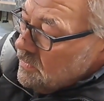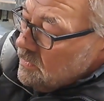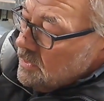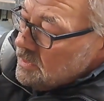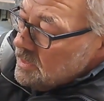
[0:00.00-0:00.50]

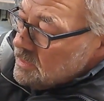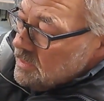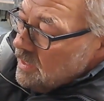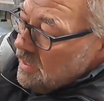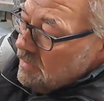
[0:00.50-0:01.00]
the disc
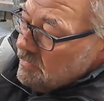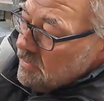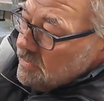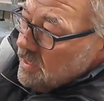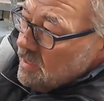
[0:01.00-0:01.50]
I have
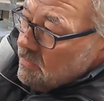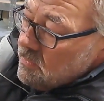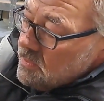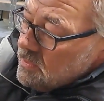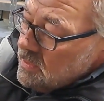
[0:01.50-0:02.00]
on now,
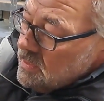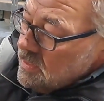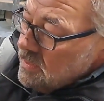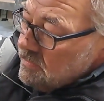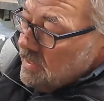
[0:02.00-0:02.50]

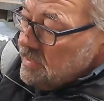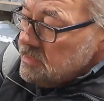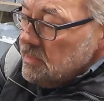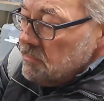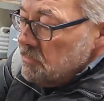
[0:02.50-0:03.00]
that
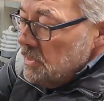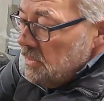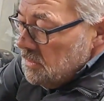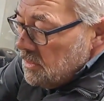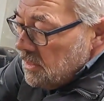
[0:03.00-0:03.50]
is a
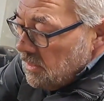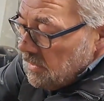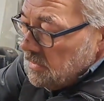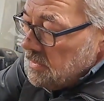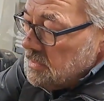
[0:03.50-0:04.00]
real
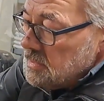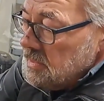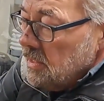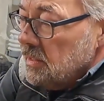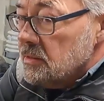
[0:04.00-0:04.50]
cutting disc.
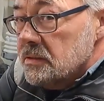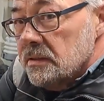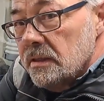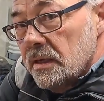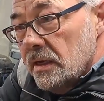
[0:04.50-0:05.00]
It
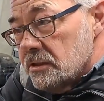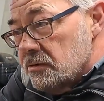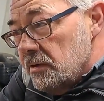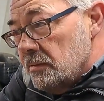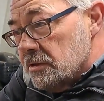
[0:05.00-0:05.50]
is
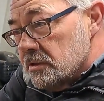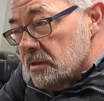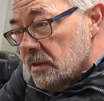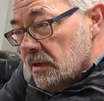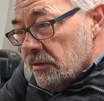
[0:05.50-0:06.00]
extremely
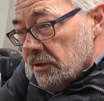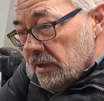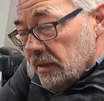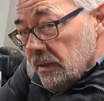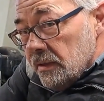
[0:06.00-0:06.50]

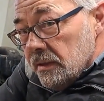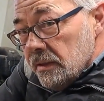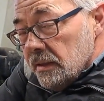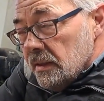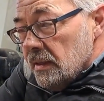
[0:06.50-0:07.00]
thin
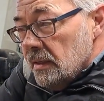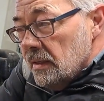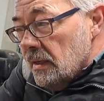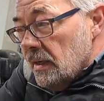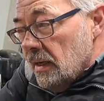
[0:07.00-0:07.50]

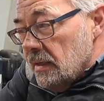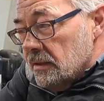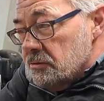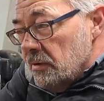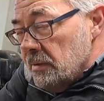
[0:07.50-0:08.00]
and
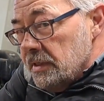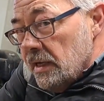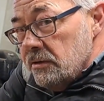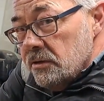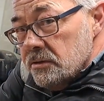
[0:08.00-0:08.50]
extremely
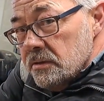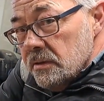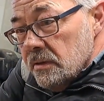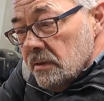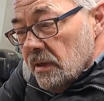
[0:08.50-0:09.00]
dangerous.
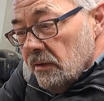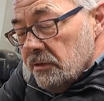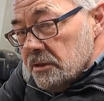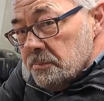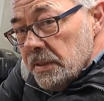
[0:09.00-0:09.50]
If
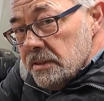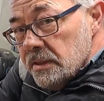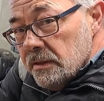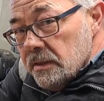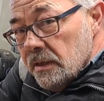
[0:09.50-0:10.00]
this spins at